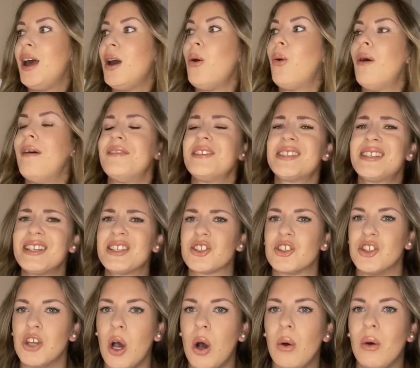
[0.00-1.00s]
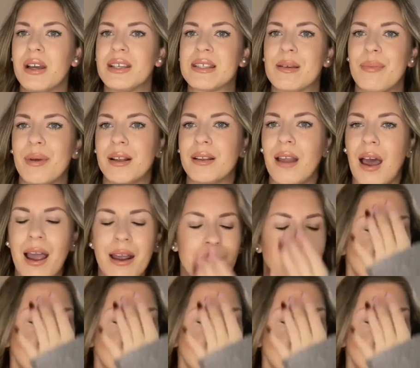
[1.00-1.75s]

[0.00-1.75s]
Whoever says no is a big liar